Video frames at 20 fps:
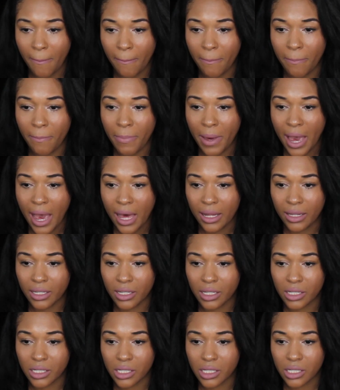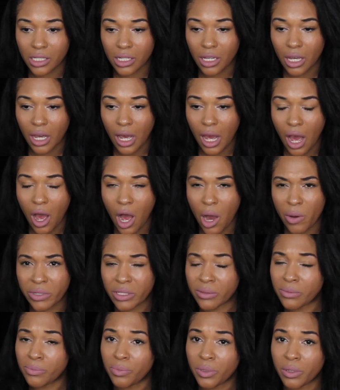balance. I
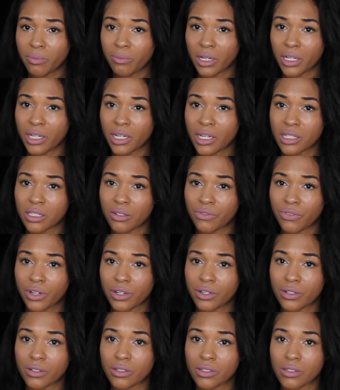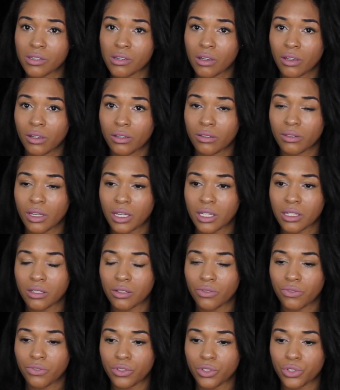always put my kids first.
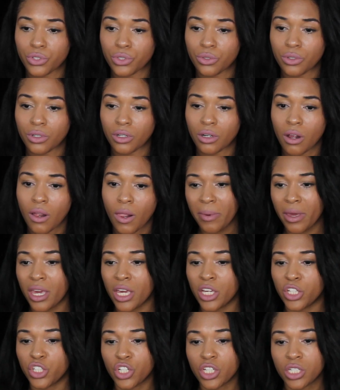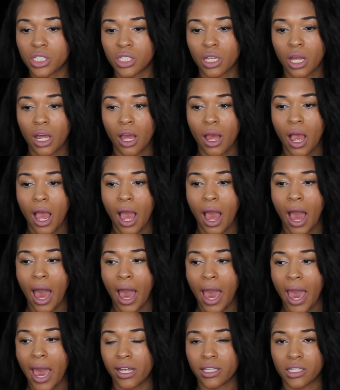That's for sure. It's just
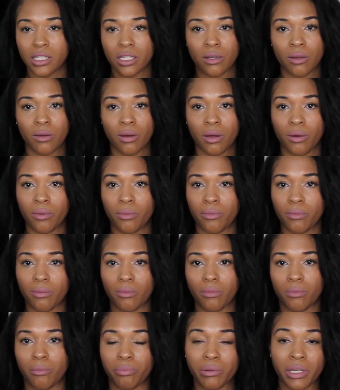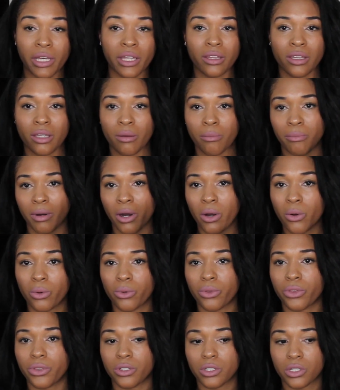I had to blend them
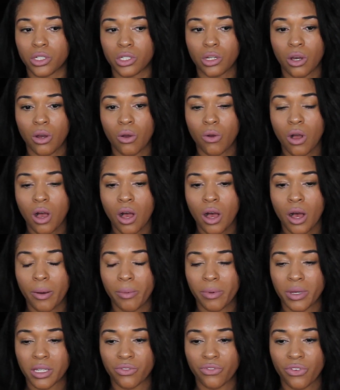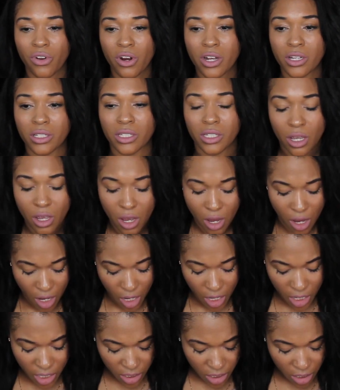both. So as far as
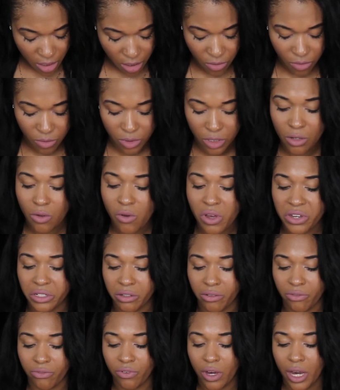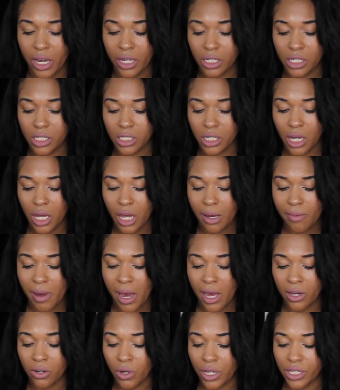what's the question? Finding time?
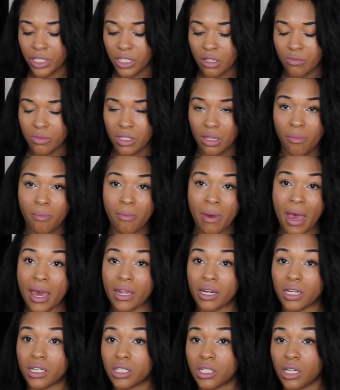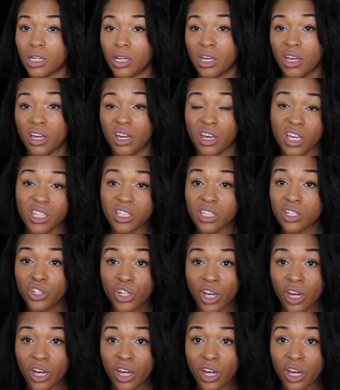How do I seem to manage? It's a